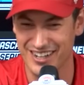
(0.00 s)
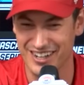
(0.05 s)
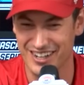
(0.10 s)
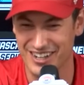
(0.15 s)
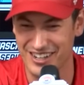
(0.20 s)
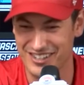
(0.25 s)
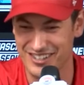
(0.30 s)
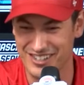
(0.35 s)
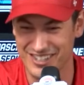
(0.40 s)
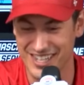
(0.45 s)

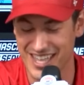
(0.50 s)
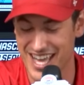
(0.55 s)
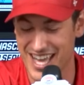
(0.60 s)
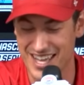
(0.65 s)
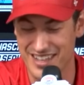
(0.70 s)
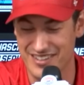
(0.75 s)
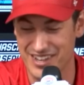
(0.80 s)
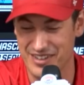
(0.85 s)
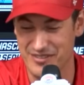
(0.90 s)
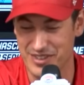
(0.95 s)
All of
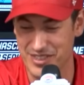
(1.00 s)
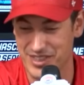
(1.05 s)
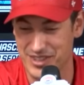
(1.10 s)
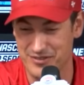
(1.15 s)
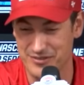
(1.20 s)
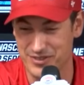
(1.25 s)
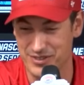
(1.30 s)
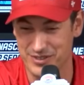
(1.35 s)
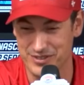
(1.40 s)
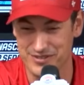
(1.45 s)
that, I mean, I think
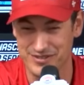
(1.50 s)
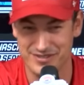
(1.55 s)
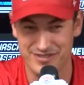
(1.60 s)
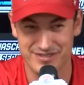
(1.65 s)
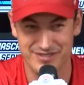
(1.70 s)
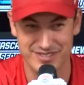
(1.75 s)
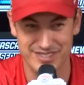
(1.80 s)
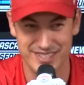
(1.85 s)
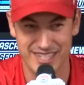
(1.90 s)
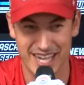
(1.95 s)
for
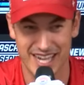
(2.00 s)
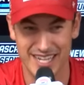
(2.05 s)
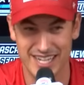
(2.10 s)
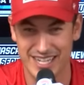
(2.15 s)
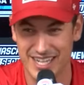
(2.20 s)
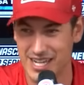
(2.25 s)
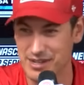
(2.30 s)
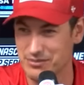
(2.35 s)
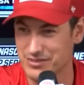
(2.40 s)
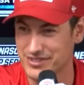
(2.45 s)

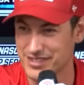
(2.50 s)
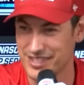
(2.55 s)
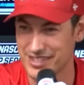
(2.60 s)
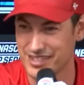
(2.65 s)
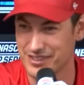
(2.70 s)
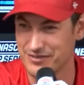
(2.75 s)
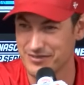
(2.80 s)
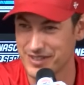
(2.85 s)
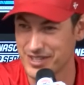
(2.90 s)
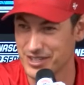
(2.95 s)
99% of
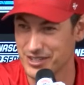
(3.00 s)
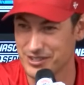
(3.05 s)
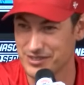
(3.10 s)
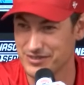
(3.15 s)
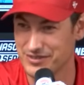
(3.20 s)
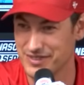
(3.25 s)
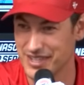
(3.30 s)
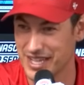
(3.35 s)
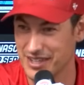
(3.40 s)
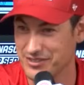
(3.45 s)
the
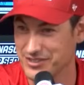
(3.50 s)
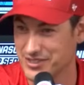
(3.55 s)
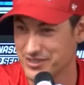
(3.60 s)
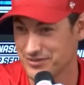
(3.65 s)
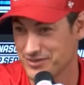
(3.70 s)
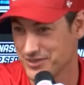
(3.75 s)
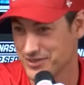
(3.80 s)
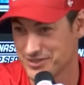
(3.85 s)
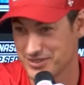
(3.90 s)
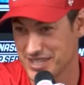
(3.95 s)
field, that was the
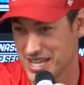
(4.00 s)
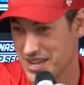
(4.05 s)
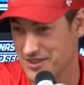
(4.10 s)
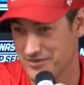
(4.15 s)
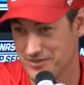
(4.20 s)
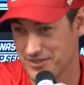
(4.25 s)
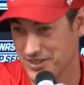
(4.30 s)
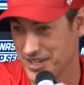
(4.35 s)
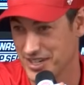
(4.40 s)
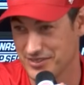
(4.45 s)
first time
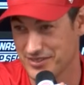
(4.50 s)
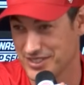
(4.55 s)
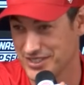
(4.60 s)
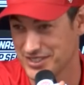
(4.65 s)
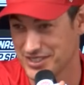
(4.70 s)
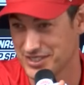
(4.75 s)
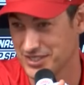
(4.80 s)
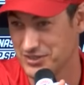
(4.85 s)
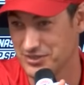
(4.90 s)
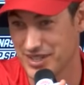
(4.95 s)
for any of us
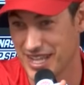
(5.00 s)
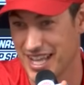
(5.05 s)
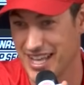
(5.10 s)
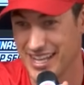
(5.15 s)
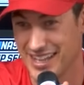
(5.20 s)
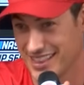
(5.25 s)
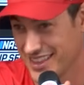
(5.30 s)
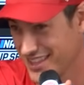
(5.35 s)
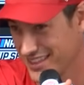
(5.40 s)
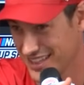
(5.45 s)
to do
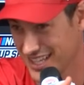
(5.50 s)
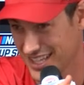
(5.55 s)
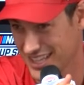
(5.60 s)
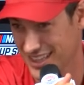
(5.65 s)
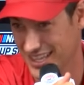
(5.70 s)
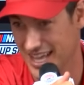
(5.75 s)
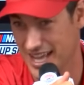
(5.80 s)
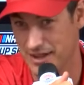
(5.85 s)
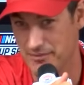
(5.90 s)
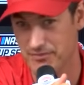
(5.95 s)
anything like
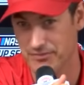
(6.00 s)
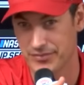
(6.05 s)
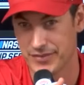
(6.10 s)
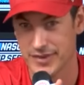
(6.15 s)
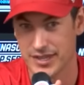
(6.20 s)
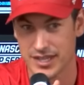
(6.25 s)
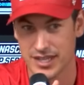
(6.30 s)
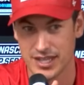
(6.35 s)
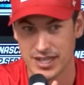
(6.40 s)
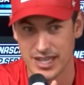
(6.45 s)
that.
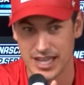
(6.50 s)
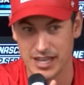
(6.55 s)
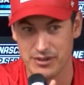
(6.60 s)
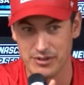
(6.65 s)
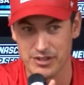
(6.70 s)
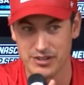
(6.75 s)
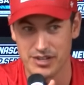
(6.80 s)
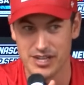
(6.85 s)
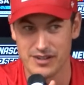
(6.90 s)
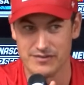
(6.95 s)
And
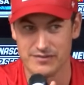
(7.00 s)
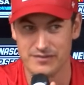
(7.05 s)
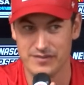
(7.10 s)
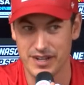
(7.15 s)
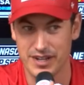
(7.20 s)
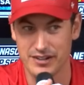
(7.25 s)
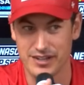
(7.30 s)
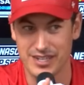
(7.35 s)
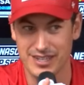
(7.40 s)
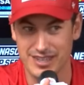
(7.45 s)
we all have
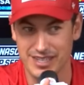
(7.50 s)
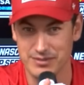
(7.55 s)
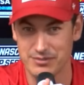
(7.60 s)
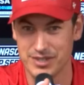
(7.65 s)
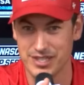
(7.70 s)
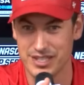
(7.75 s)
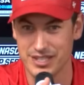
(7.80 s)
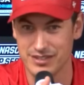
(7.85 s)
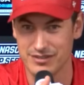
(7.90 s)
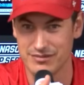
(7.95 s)
very
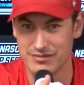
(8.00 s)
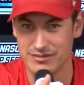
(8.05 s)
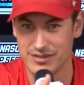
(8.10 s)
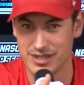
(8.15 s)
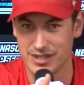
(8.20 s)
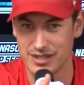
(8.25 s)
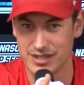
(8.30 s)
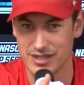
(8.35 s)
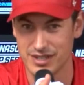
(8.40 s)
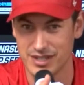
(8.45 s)
limited
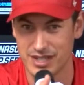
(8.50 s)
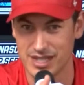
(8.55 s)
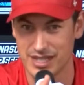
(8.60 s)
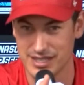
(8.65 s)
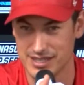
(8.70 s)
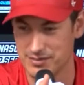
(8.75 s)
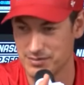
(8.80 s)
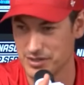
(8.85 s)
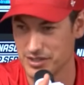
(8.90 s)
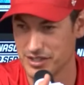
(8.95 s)

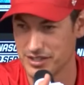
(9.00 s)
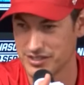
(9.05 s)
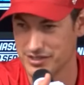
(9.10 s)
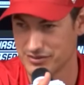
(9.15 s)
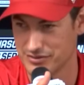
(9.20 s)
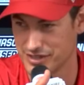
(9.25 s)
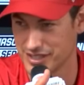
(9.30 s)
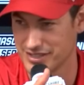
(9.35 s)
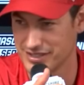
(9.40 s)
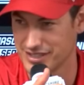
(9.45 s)
experience
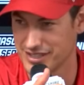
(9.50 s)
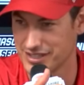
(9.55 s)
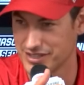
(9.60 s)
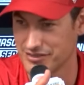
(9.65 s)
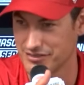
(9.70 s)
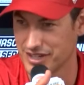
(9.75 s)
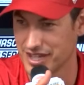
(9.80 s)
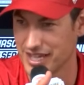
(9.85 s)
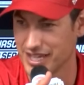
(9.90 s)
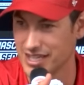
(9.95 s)
of racing in the
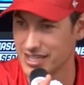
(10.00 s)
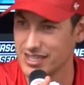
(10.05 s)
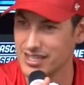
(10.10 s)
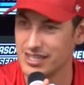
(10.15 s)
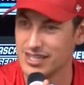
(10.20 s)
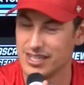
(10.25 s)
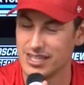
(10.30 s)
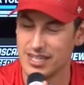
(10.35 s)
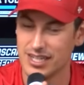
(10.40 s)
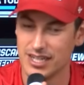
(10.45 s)
rain.
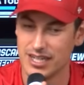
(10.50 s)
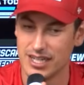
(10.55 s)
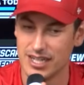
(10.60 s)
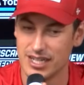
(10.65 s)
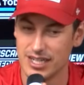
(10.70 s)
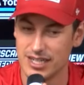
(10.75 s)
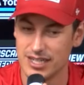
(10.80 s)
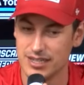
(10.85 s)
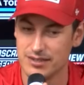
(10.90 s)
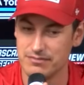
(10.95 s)

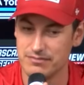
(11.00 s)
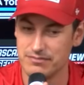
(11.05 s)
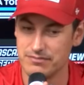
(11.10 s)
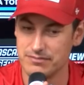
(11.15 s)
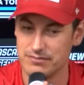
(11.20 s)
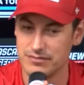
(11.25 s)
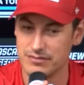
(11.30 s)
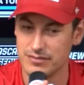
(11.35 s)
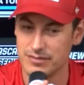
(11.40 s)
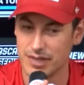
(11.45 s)

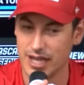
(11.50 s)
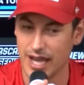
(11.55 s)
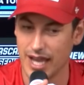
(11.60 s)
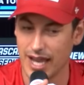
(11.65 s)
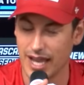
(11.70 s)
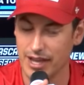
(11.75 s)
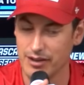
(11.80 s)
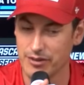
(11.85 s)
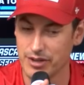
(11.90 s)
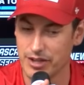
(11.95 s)

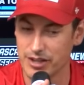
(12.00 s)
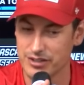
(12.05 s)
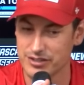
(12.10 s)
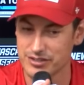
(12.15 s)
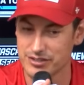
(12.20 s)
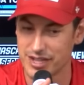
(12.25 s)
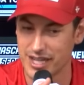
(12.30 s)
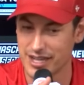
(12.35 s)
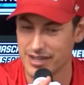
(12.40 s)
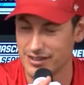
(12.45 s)
And we
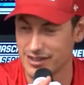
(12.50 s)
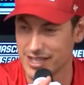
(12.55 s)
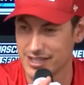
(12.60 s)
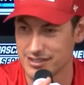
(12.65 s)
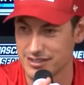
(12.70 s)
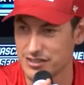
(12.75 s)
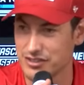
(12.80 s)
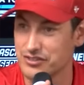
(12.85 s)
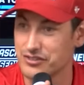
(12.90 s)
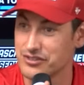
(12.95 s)
also had a lot
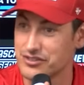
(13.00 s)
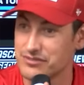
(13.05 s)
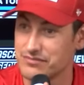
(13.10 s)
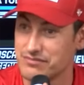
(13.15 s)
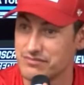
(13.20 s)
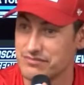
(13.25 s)
to lose.